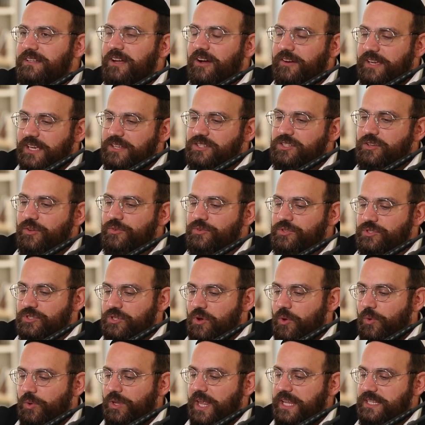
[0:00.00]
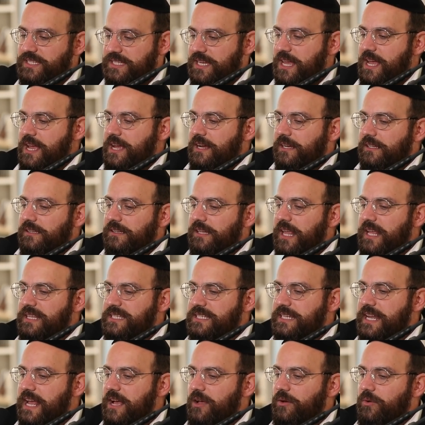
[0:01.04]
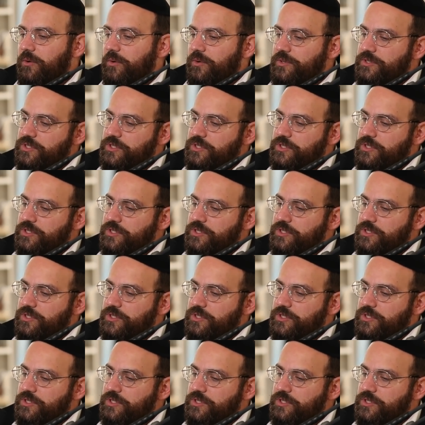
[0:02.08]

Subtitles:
Okay, so let's now